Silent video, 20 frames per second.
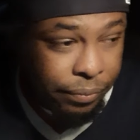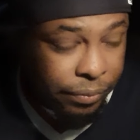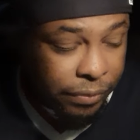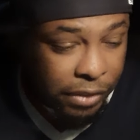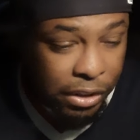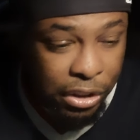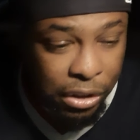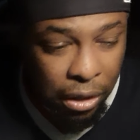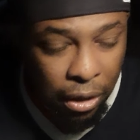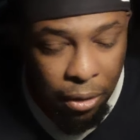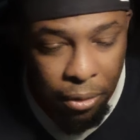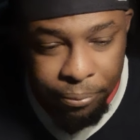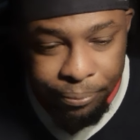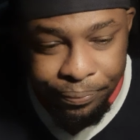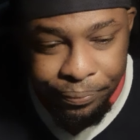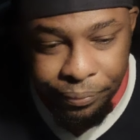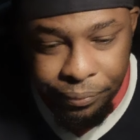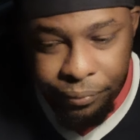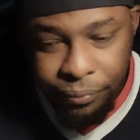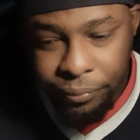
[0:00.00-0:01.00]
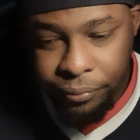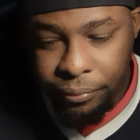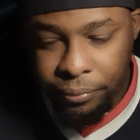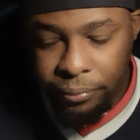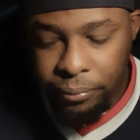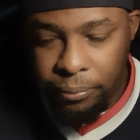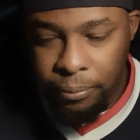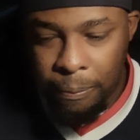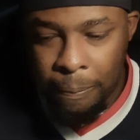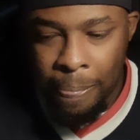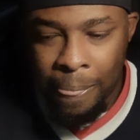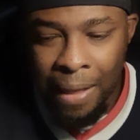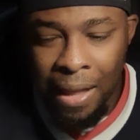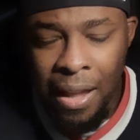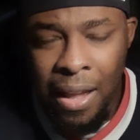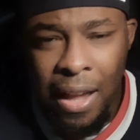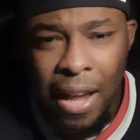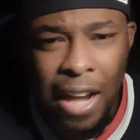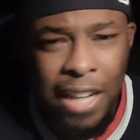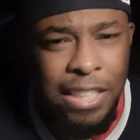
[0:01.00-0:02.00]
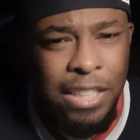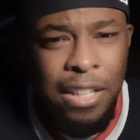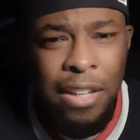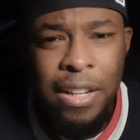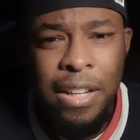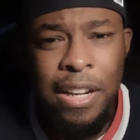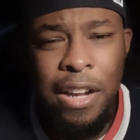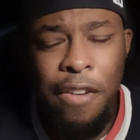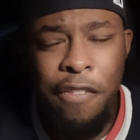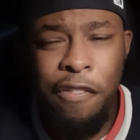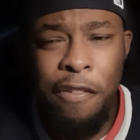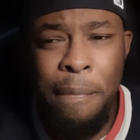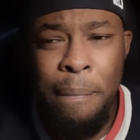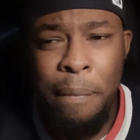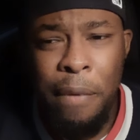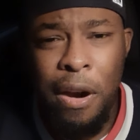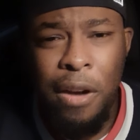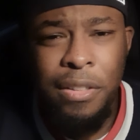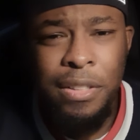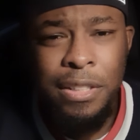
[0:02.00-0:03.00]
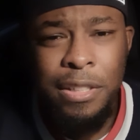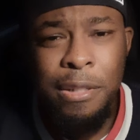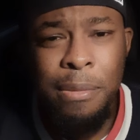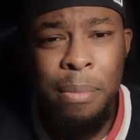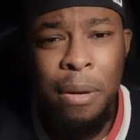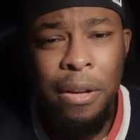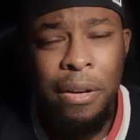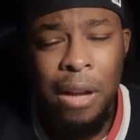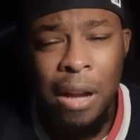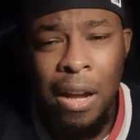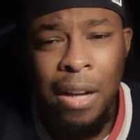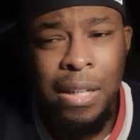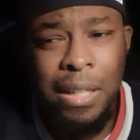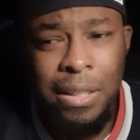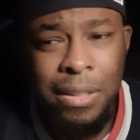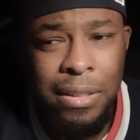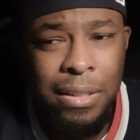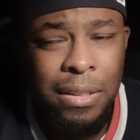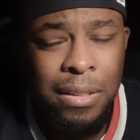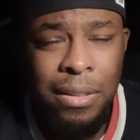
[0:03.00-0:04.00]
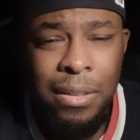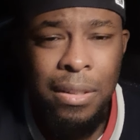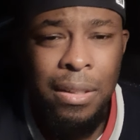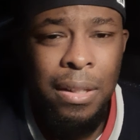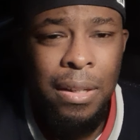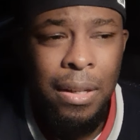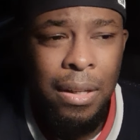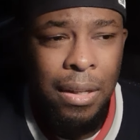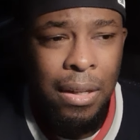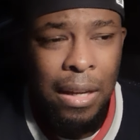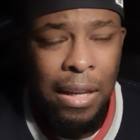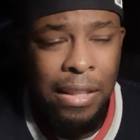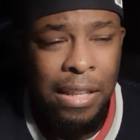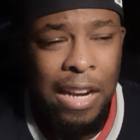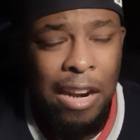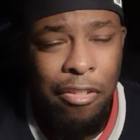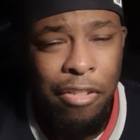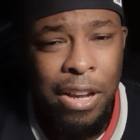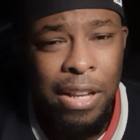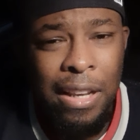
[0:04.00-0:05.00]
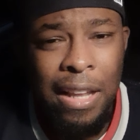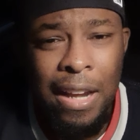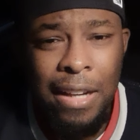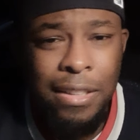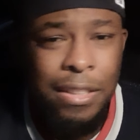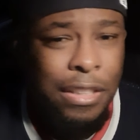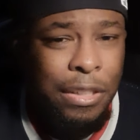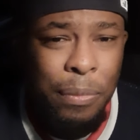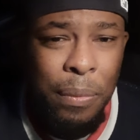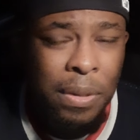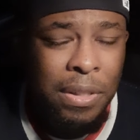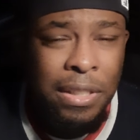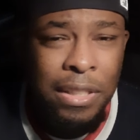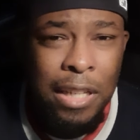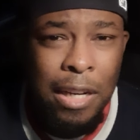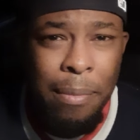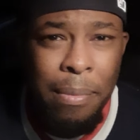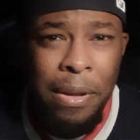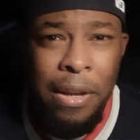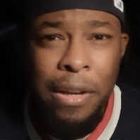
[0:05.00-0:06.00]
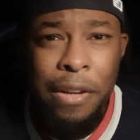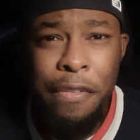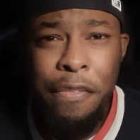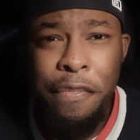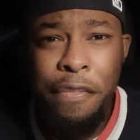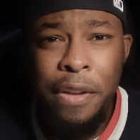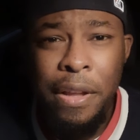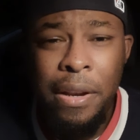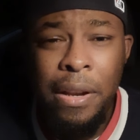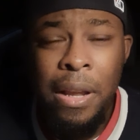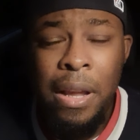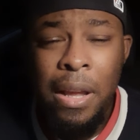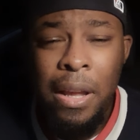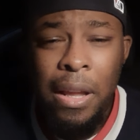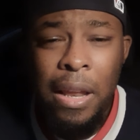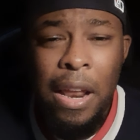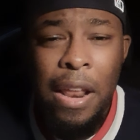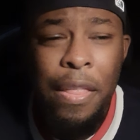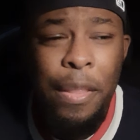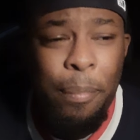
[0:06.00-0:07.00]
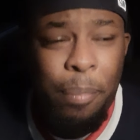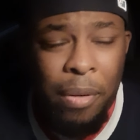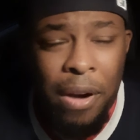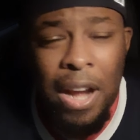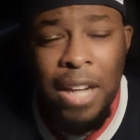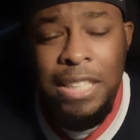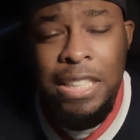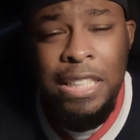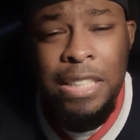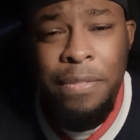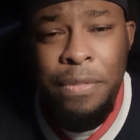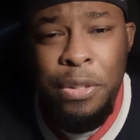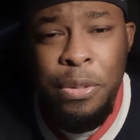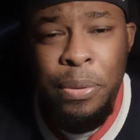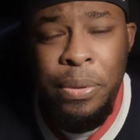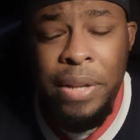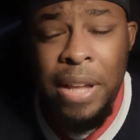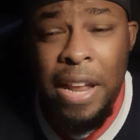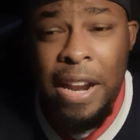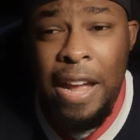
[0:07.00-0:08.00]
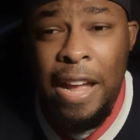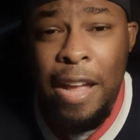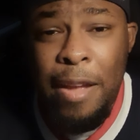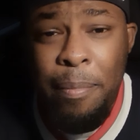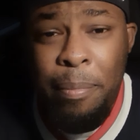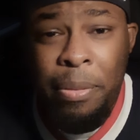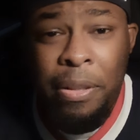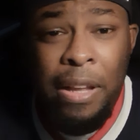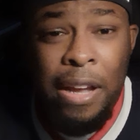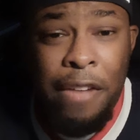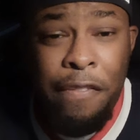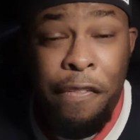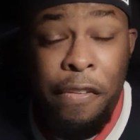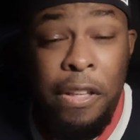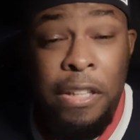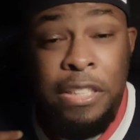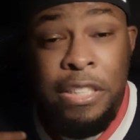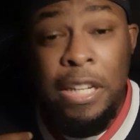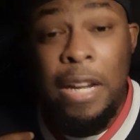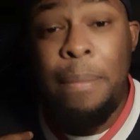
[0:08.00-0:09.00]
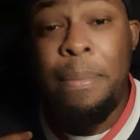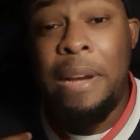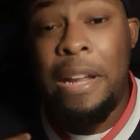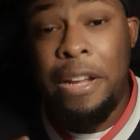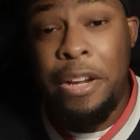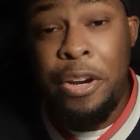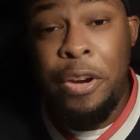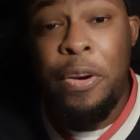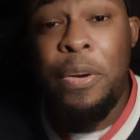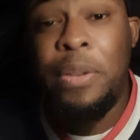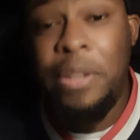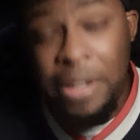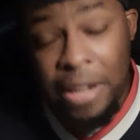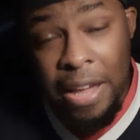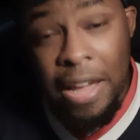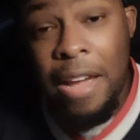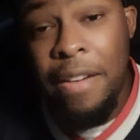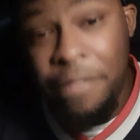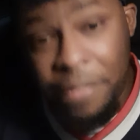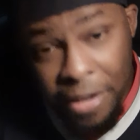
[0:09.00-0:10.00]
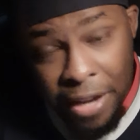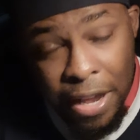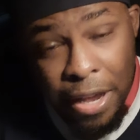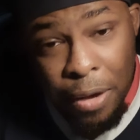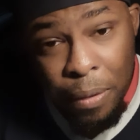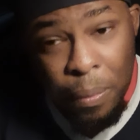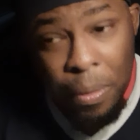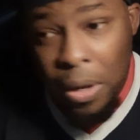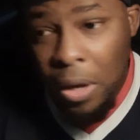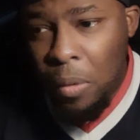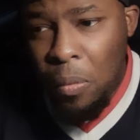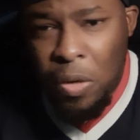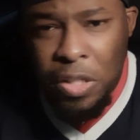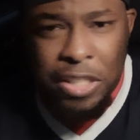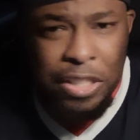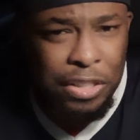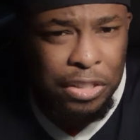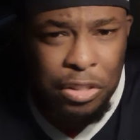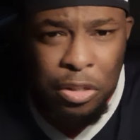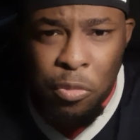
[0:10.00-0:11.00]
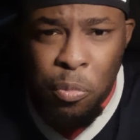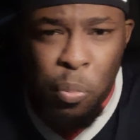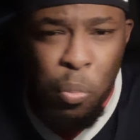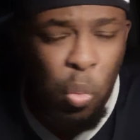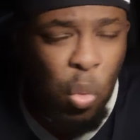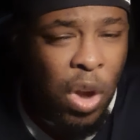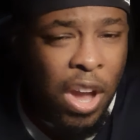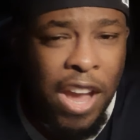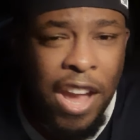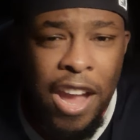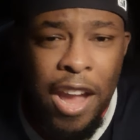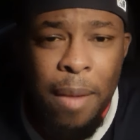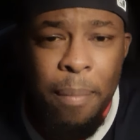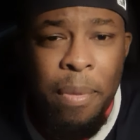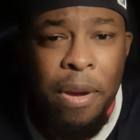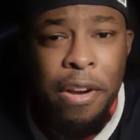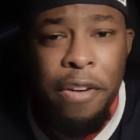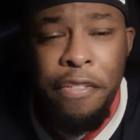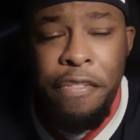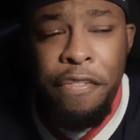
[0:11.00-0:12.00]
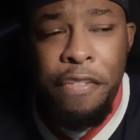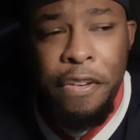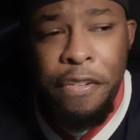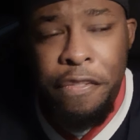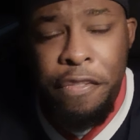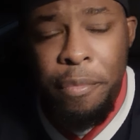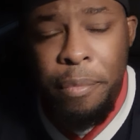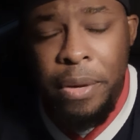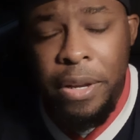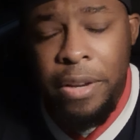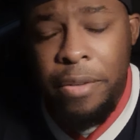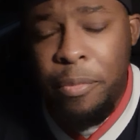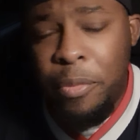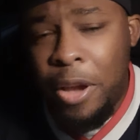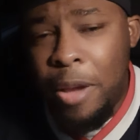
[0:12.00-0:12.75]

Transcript: So I stuck it out from March to about August. And then I realized it wasn't going to be a good fit. And in the process of doing that, I applied for the job that I currently have now, which is a way better fit for me.